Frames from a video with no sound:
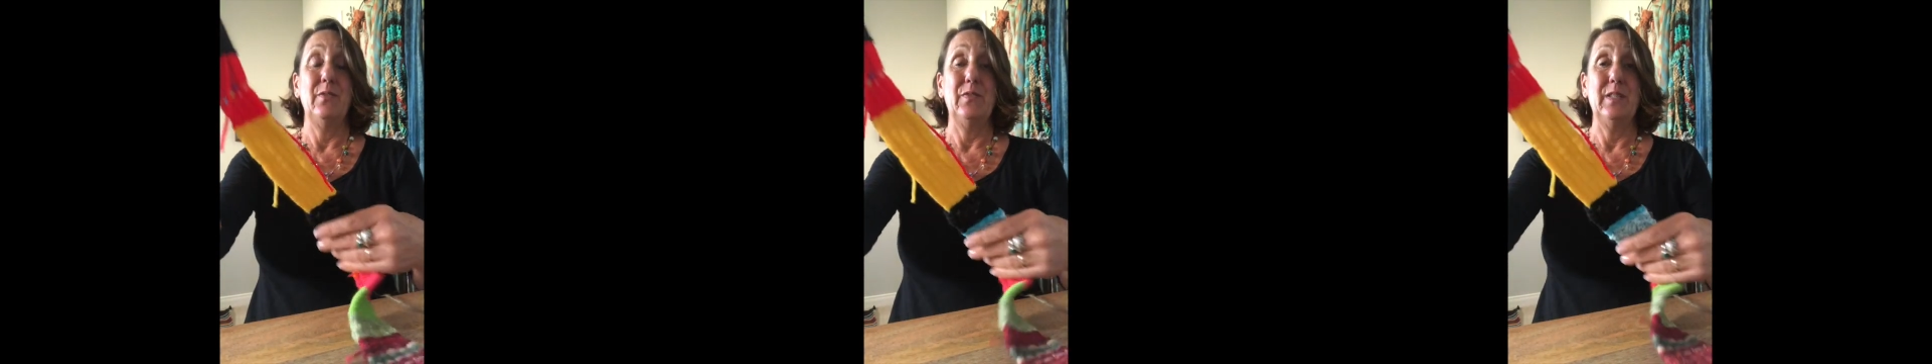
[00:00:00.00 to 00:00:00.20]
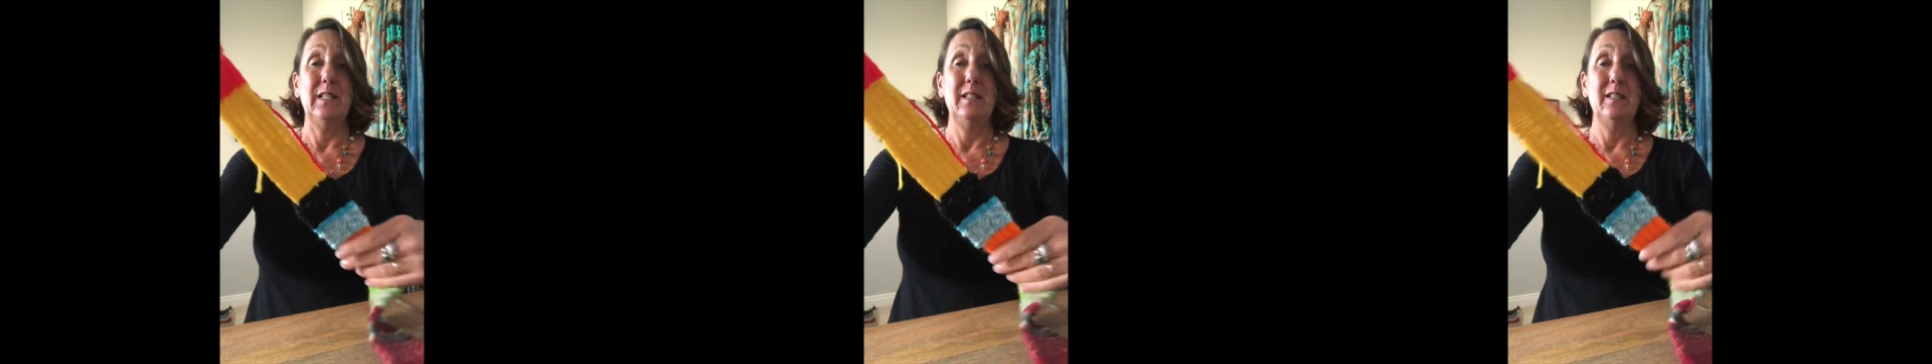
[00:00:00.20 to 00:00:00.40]

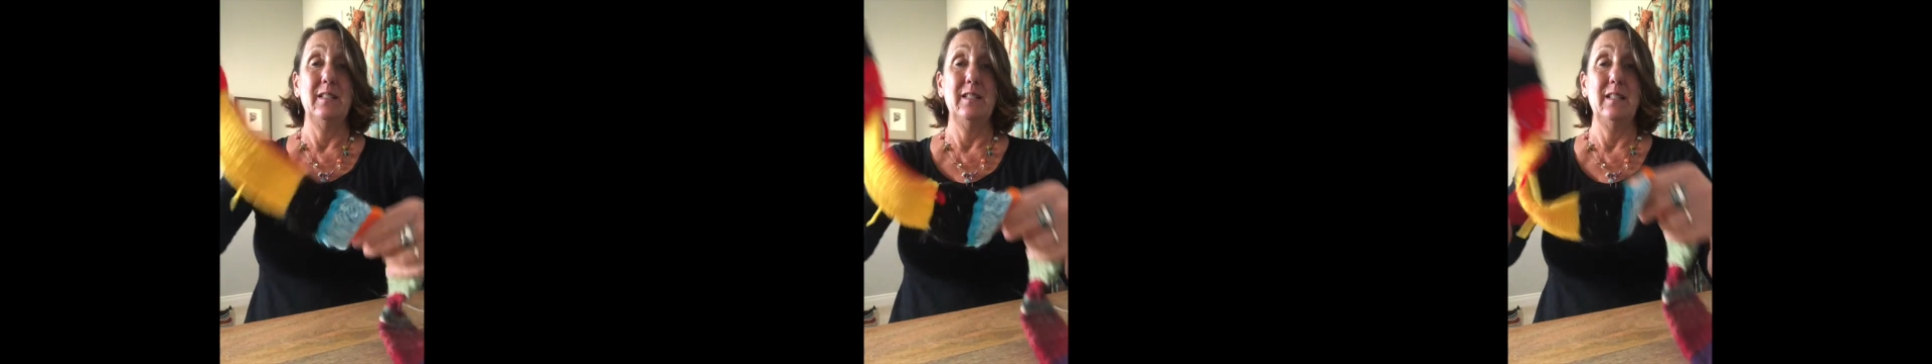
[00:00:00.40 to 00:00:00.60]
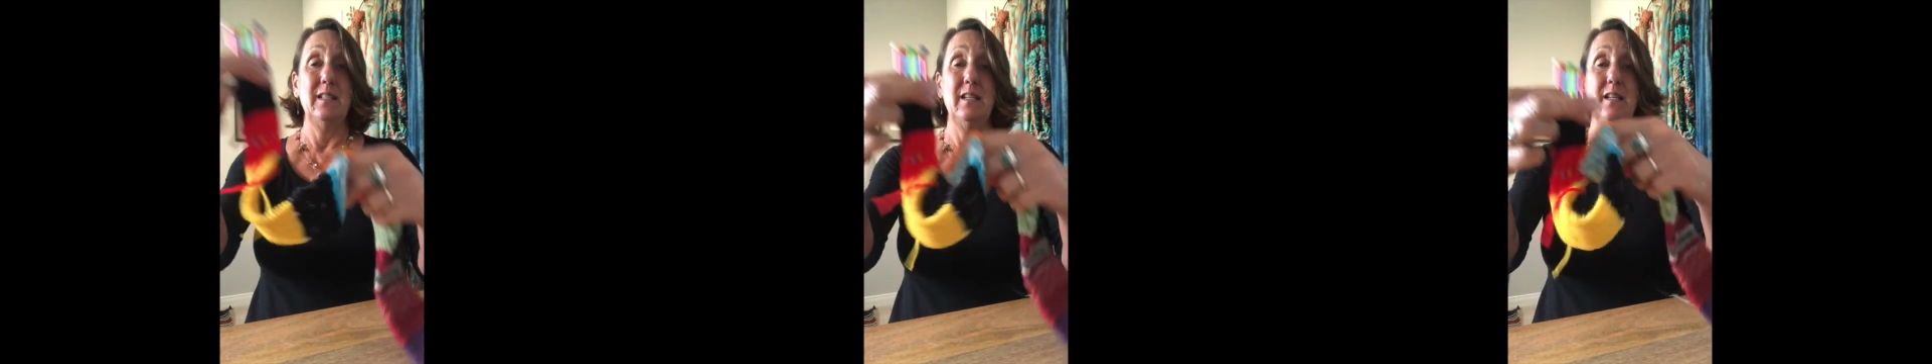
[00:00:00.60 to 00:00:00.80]

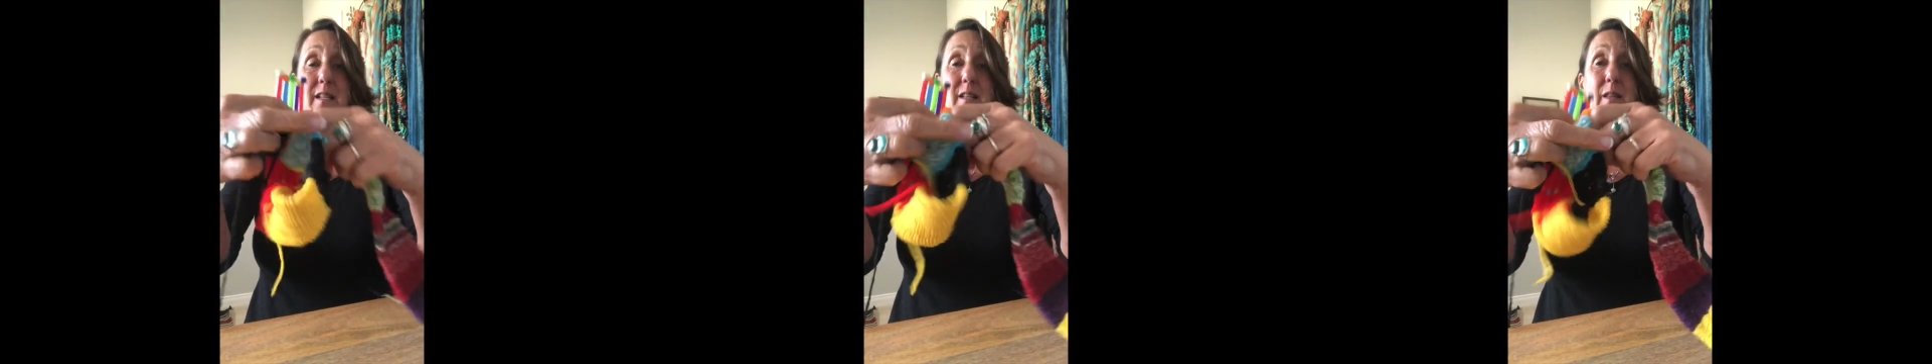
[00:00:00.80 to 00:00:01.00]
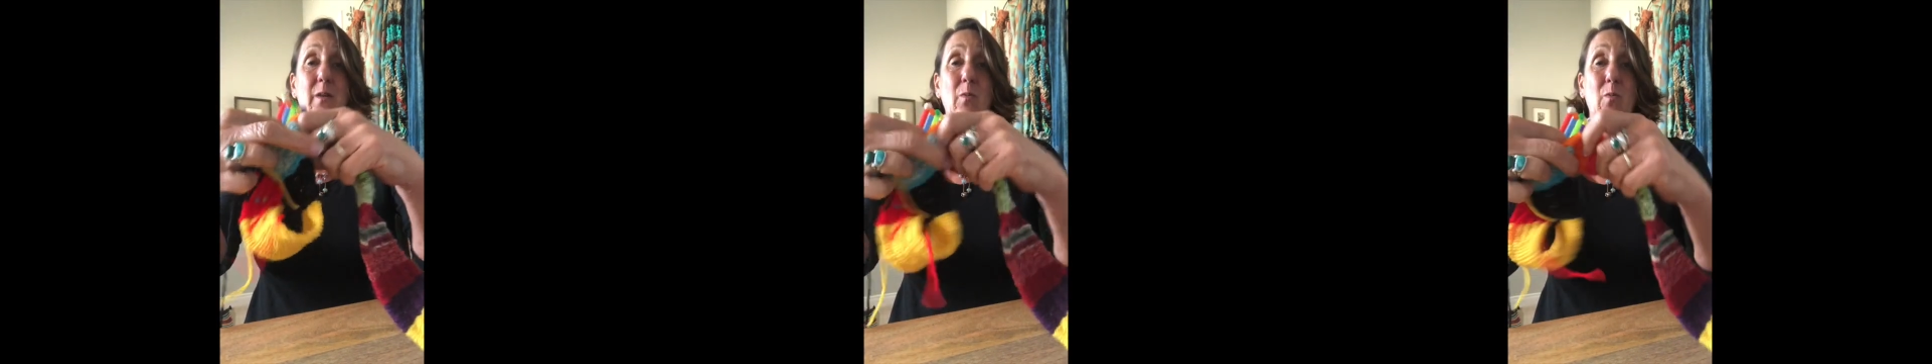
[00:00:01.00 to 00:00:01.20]
filled
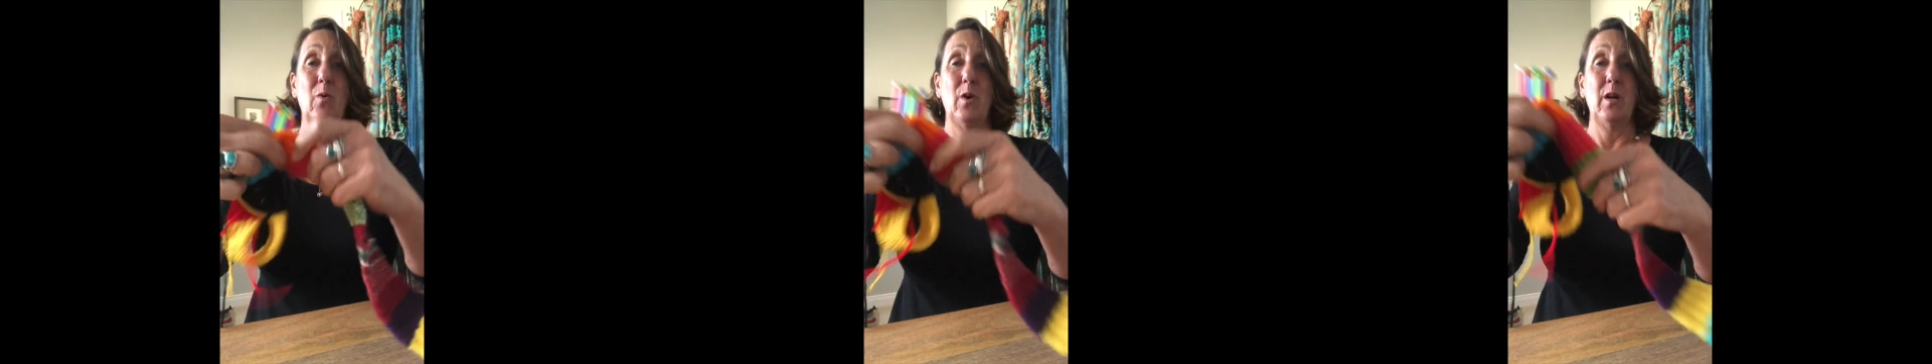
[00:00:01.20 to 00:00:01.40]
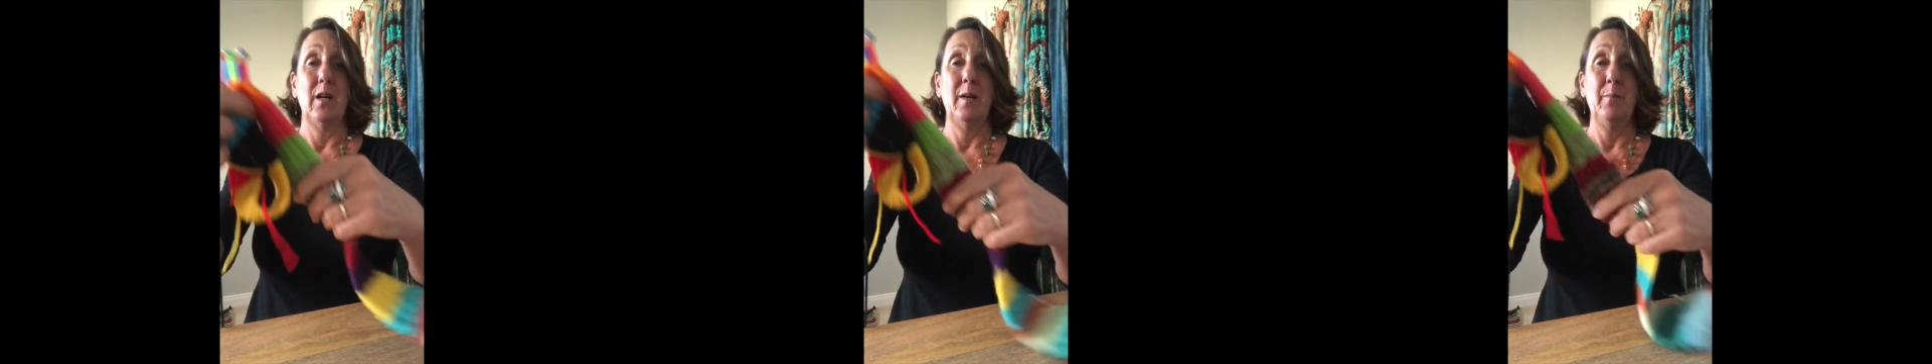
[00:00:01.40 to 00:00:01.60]
the
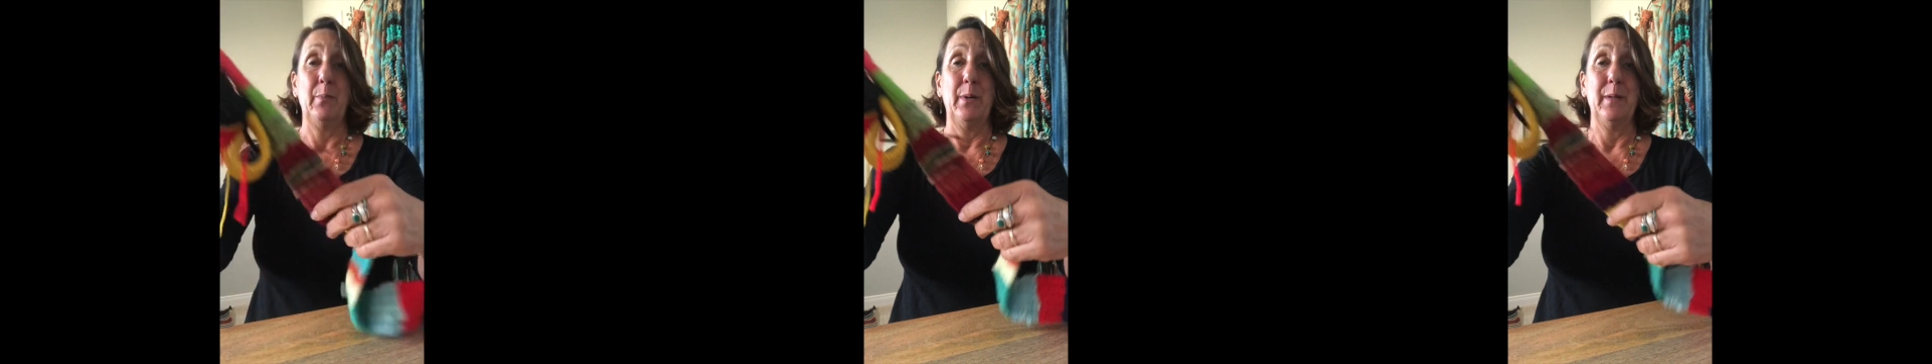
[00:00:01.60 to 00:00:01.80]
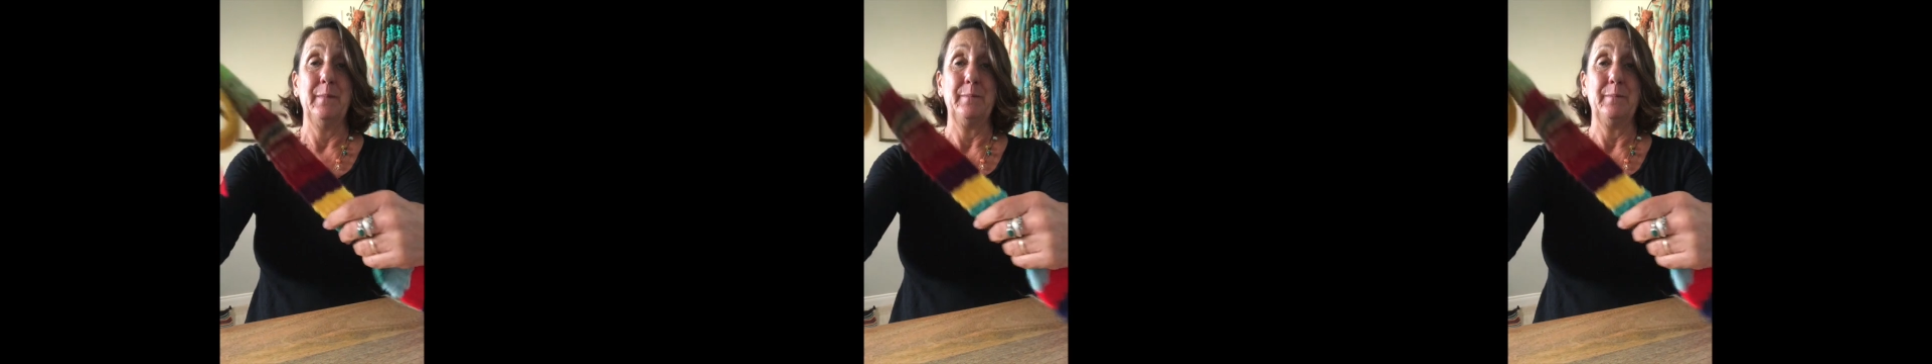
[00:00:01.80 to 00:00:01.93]
warp